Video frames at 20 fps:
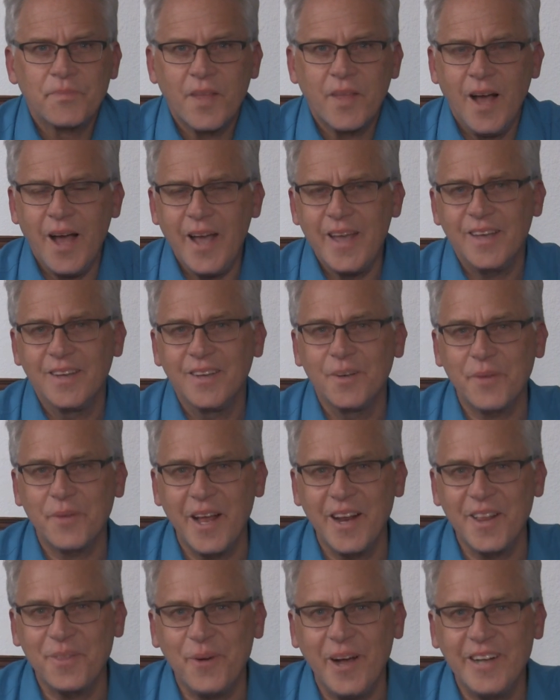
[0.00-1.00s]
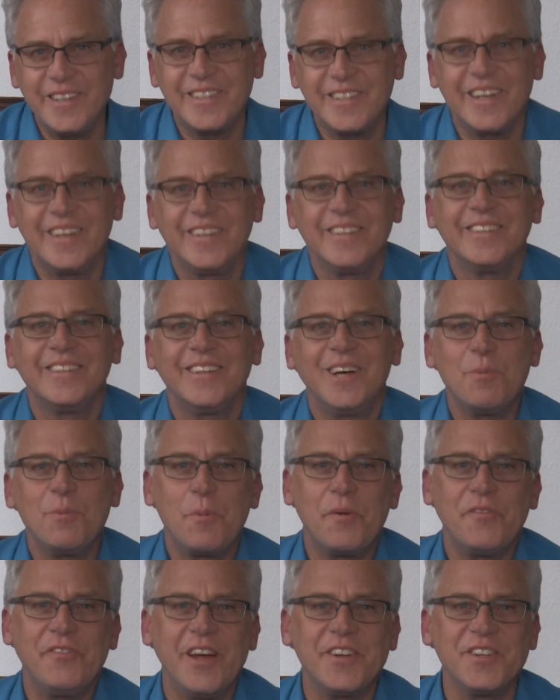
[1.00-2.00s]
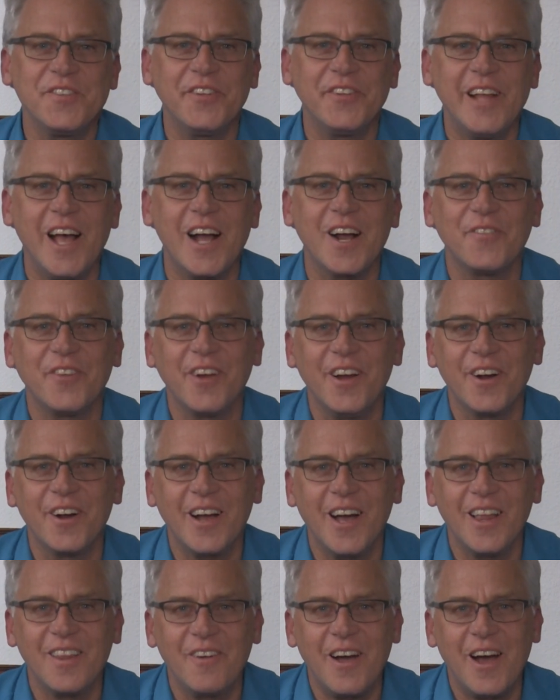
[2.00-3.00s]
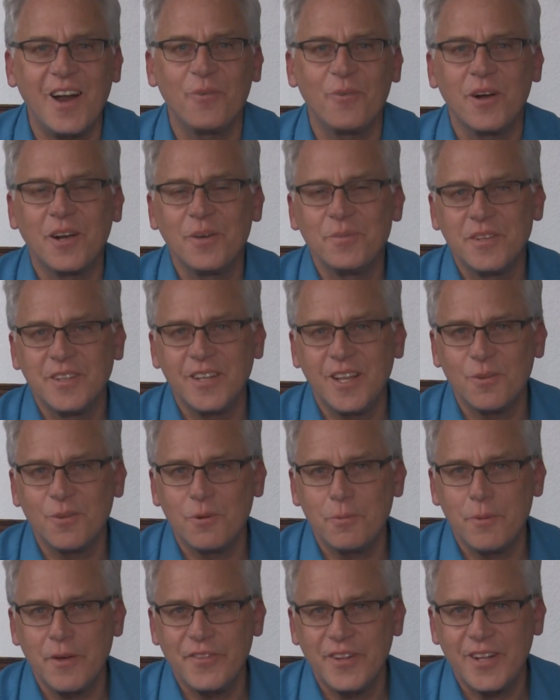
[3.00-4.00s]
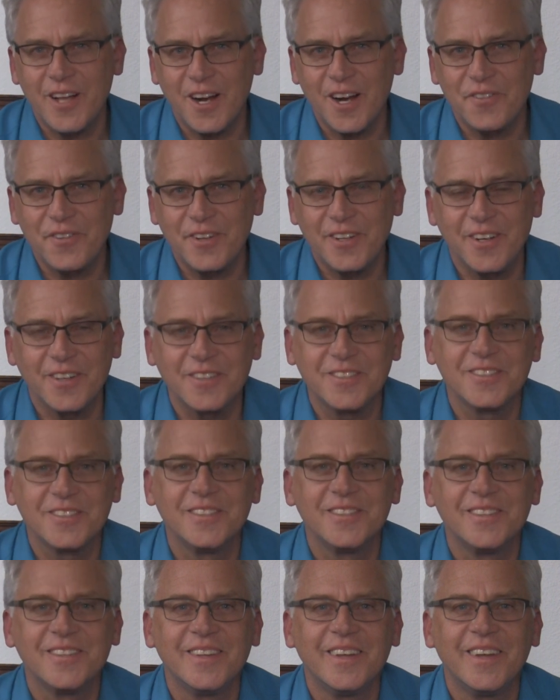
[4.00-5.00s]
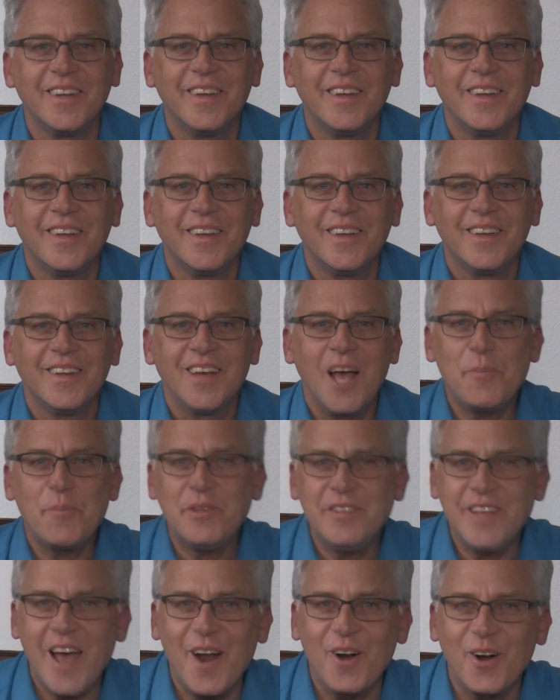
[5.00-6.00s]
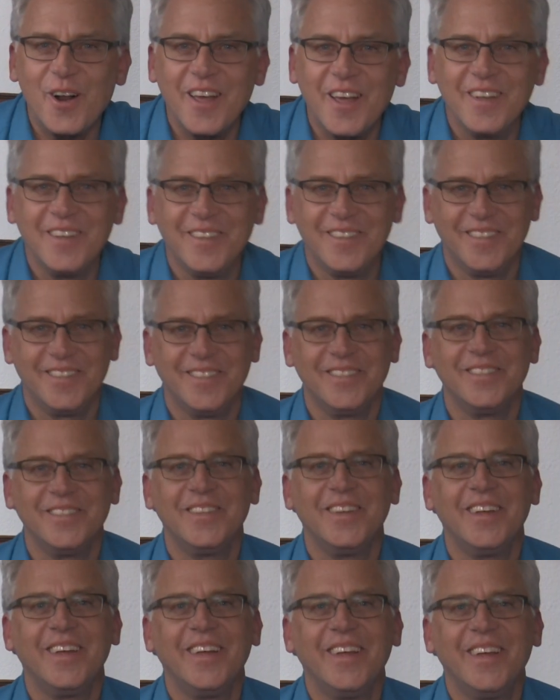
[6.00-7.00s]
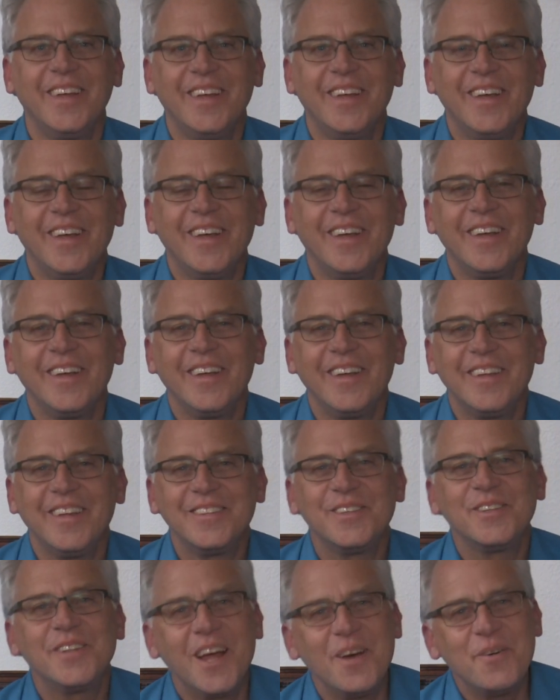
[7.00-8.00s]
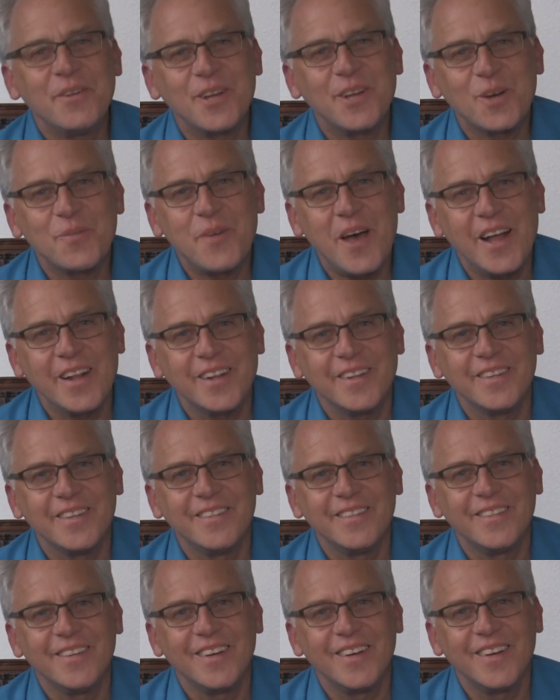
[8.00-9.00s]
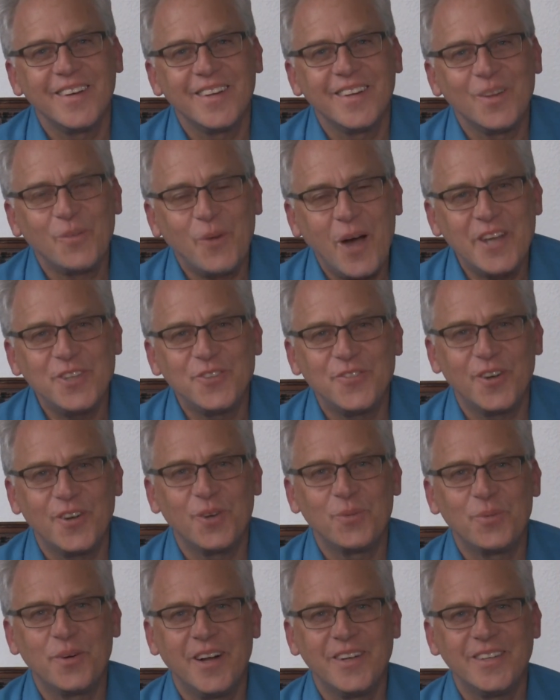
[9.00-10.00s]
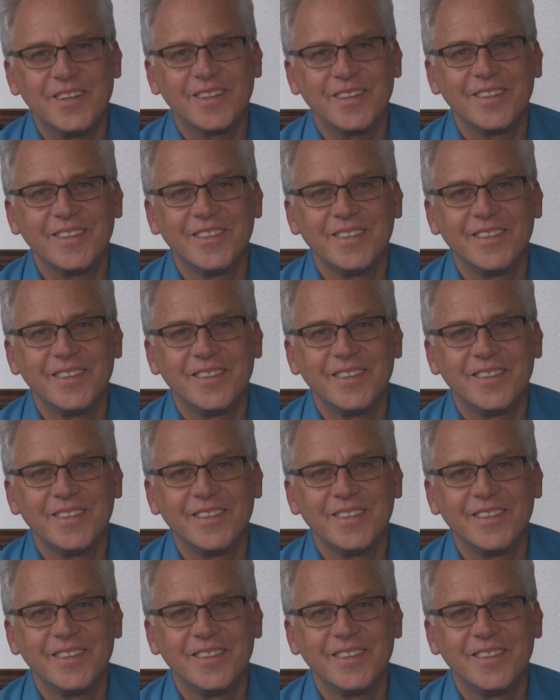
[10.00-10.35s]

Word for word: Hi, I'm Kenneth Wajda. I'm a professional photographer here in Colorado. Welcome to another one of my photography talks. Happy Saturday. So today I am going to talk about the Wise Photo Project.